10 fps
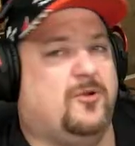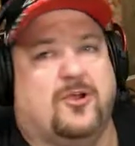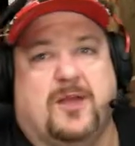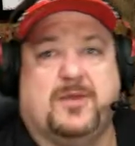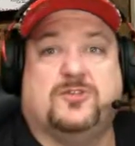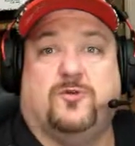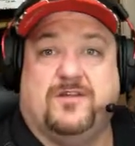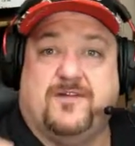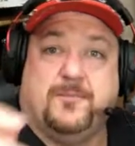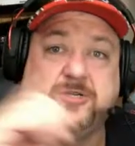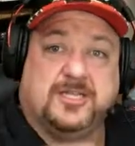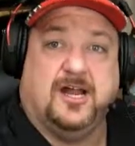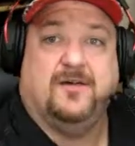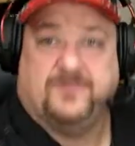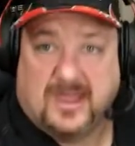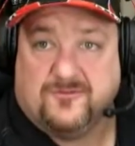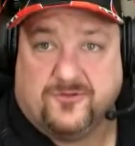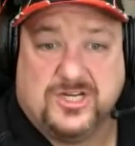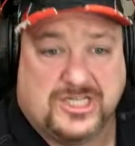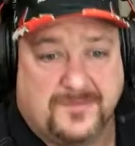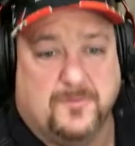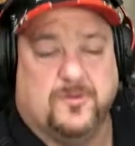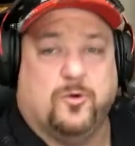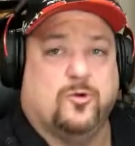Program, get 25% off and free shipping with